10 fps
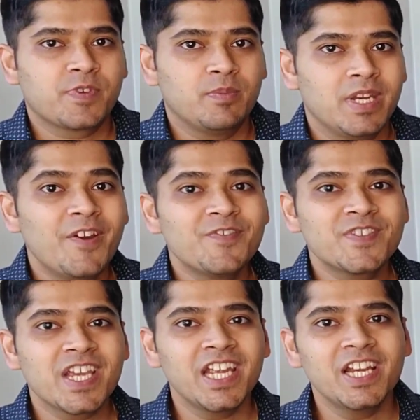from
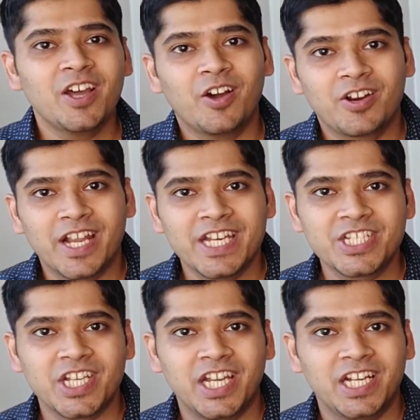left child or right
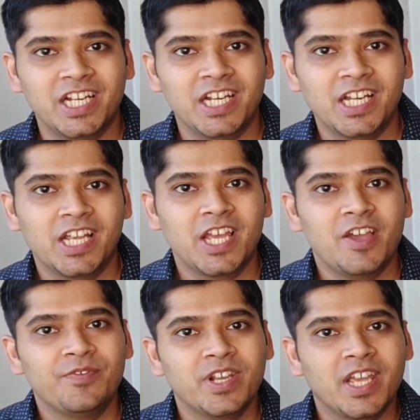child.
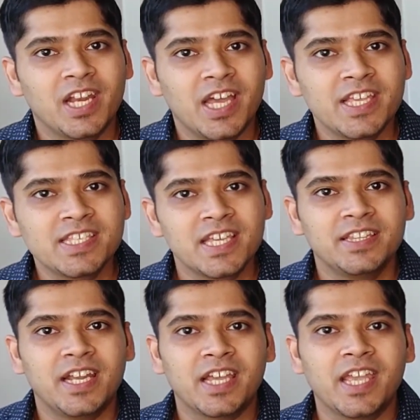We realize
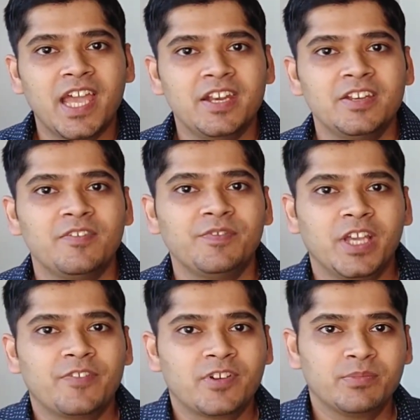that again we
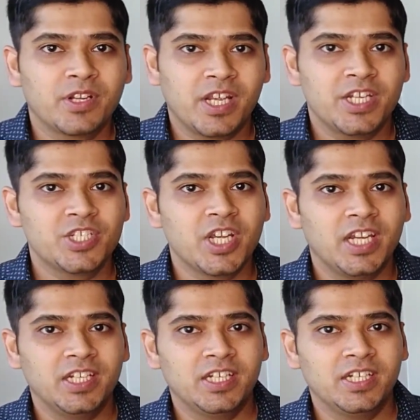are from the right
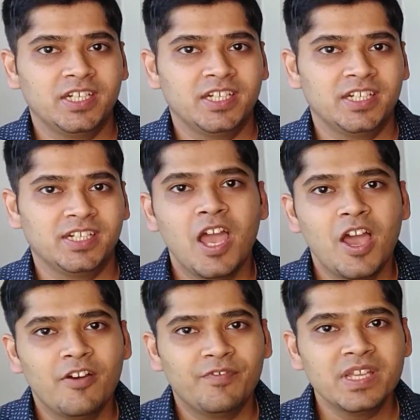child.
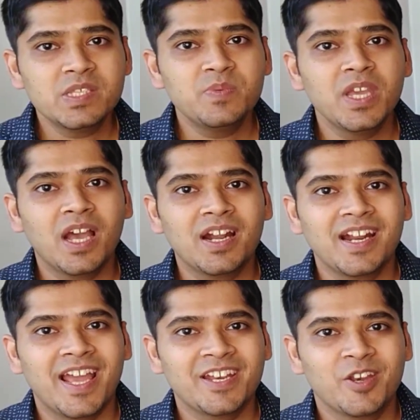Once we are
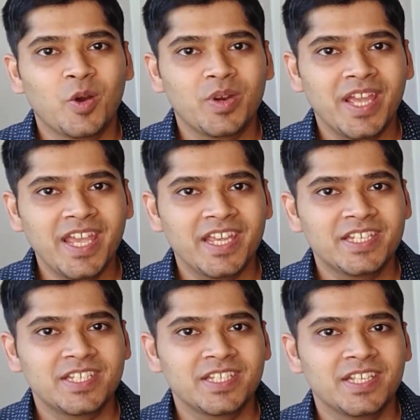at node
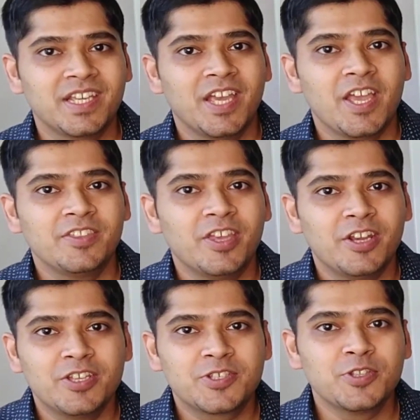8, there
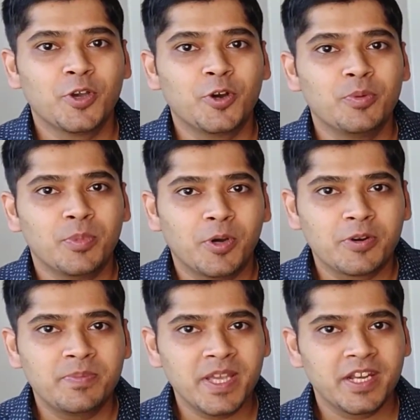is no more
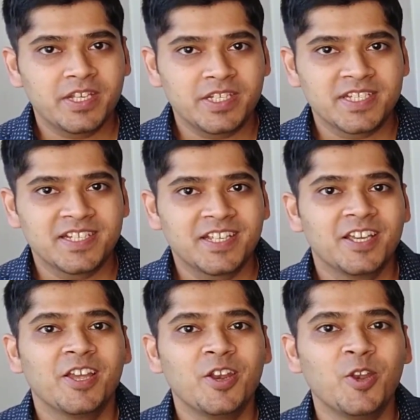parent.
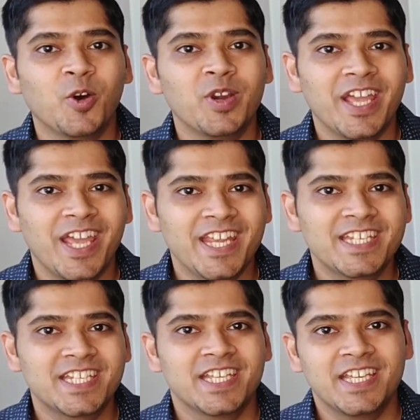Node
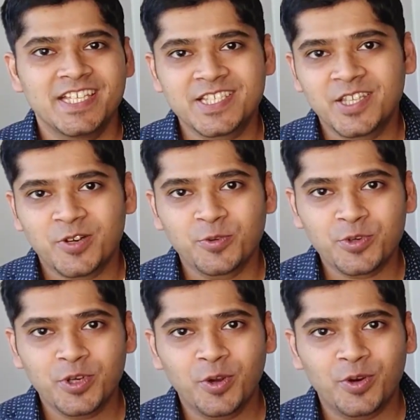8 is the
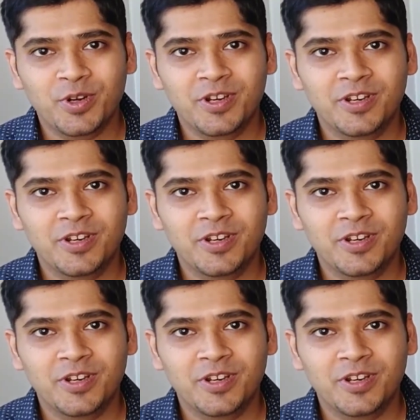root node.